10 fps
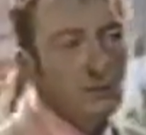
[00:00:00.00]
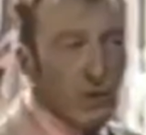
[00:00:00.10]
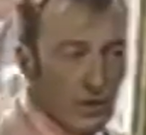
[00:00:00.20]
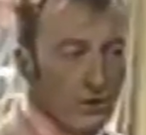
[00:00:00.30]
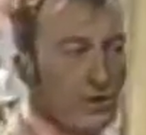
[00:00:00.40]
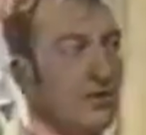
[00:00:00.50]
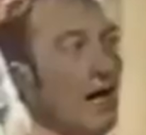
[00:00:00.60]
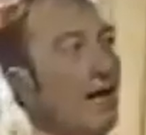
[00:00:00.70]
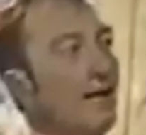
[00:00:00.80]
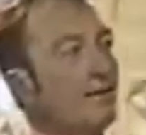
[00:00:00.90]
and
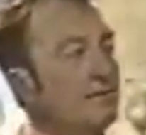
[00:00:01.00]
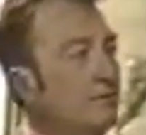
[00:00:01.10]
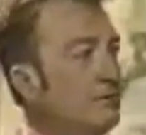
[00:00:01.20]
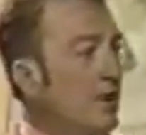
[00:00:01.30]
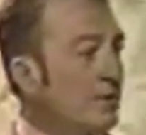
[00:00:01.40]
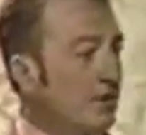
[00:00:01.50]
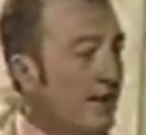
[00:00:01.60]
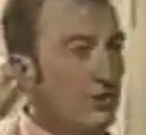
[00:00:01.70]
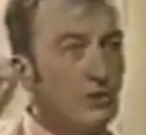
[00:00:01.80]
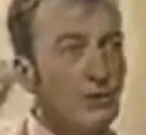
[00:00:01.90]
die, perhaps
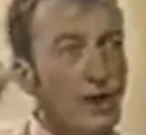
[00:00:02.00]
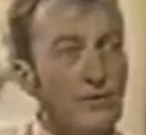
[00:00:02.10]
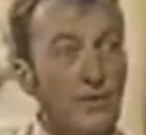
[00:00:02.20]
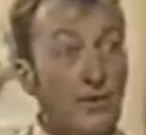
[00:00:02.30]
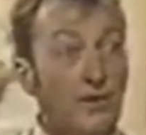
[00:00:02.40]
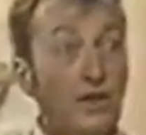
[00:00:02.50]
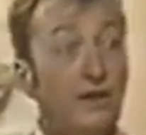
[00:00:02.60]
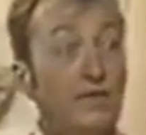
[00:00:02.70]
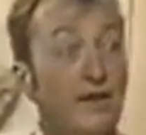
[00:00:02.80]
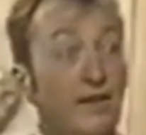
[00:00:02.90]
cancer, perhaps some other
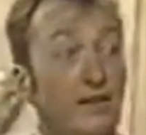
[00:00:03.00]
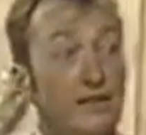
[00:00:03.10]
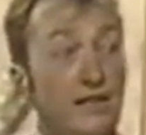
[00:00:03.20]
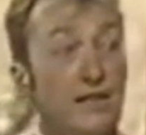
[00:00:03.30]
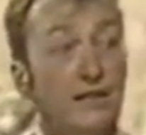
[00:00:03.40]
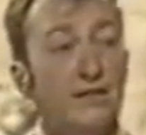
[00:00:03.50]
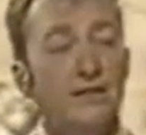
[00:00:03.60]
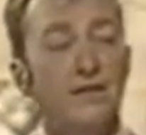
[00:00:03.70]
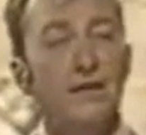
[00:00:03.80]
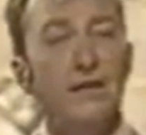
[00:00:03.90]
kind of fatal disease,